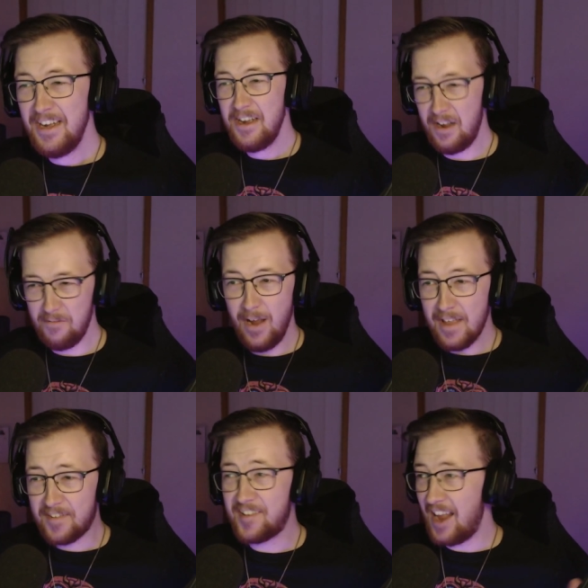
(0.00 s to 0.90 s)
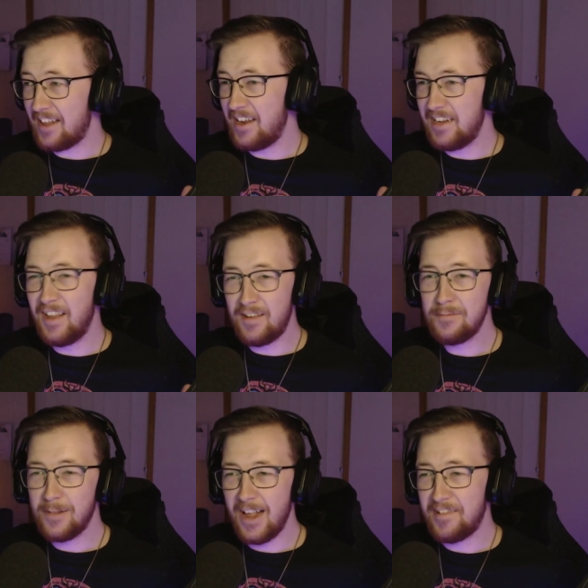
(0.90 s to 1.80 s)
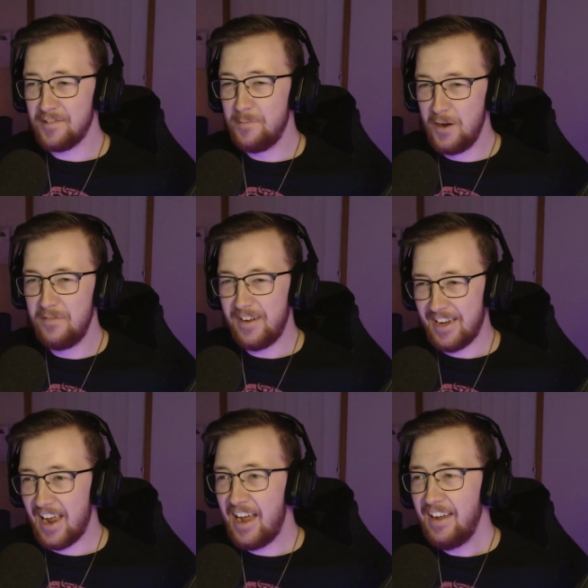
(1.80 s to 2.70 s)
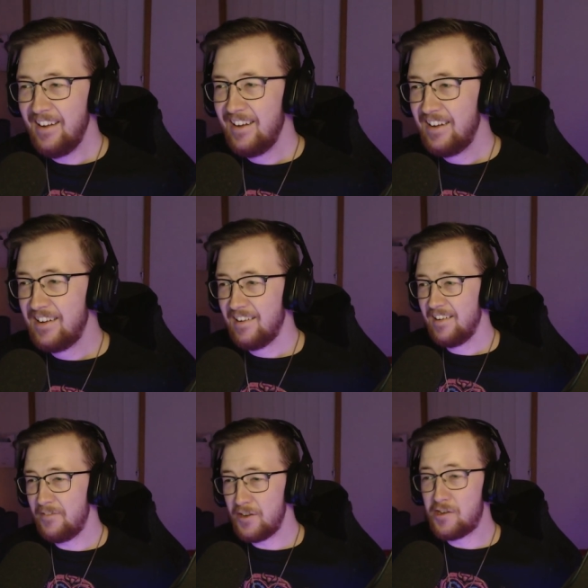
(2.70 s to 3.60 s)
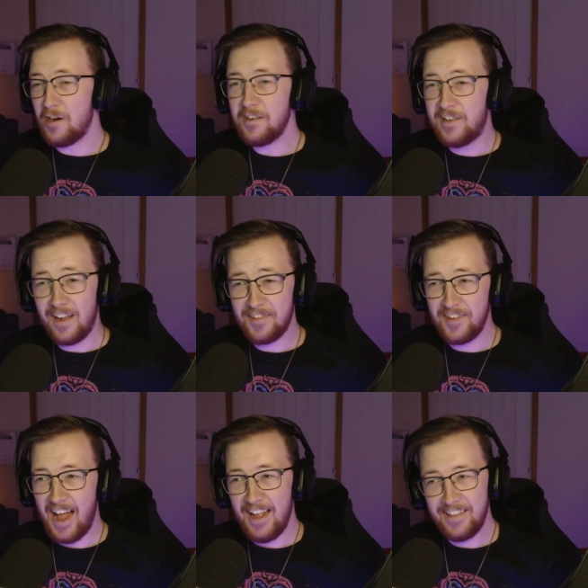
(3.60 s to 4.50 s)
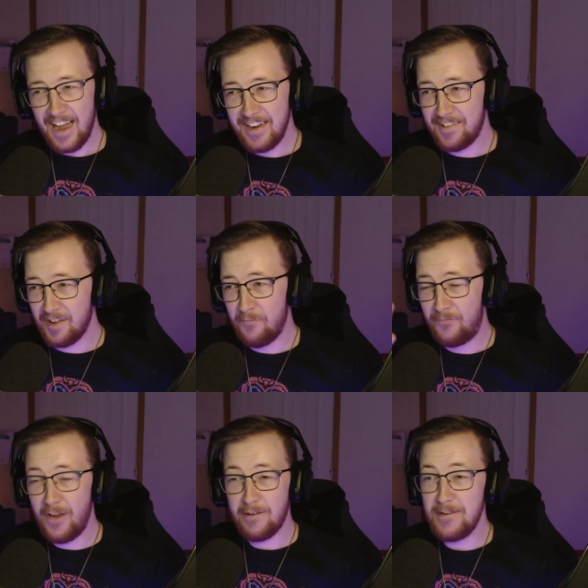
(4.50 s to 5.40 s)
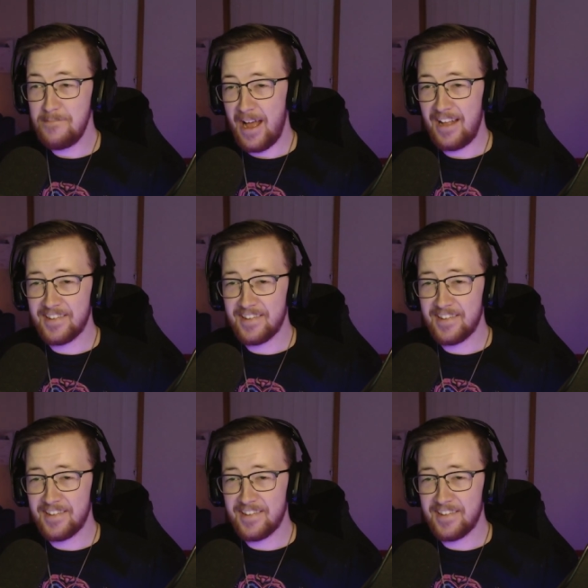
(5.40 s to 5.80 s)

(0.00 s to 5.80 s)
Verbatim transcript: We're selling this place and moving, yeah? If a dog does that, that is a very bad